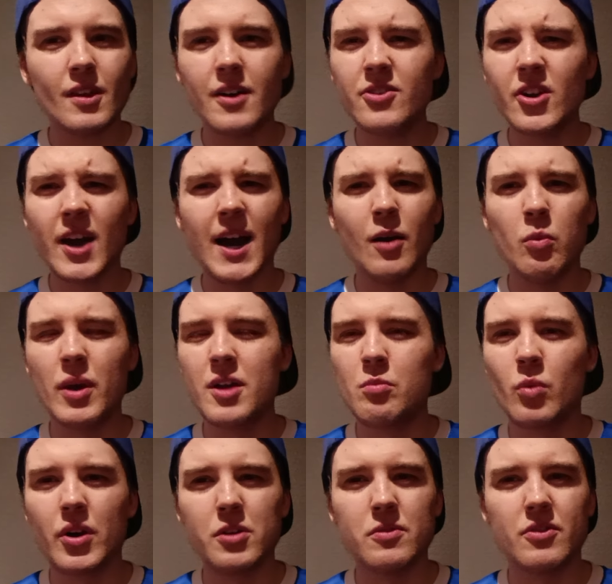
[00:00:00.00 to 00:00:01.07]
I don't know how
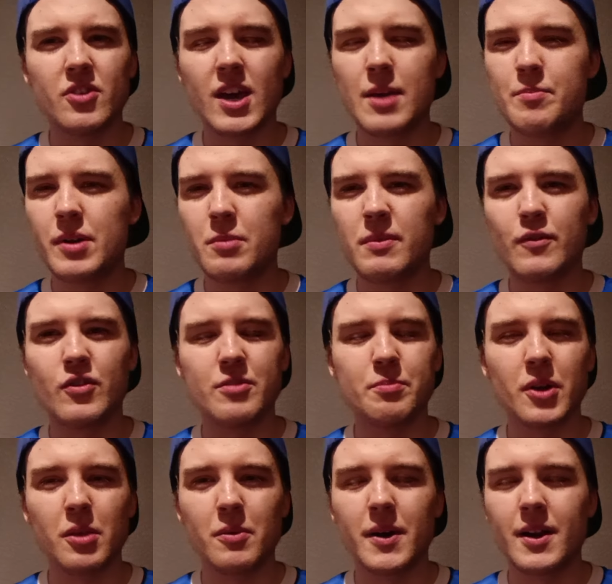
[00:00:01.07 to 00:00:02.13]
Wycombe Wanderers are keeping up with us,
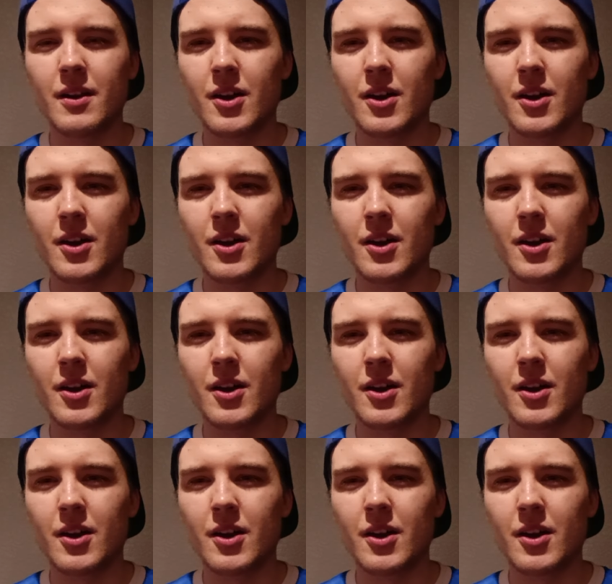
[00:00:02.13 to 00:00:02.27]
by the way.